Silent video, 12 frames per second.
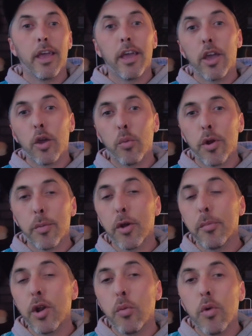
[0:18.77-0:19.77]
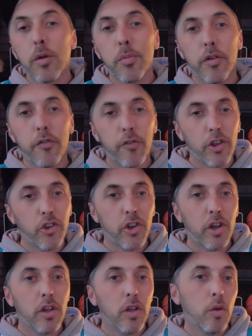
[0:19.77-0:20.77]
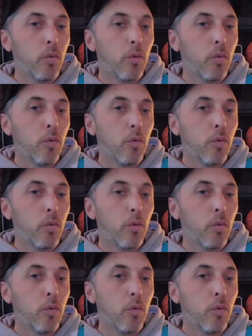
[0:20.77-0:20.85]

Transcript: Hey, what up, everybody? Welcome to Fridge Talk.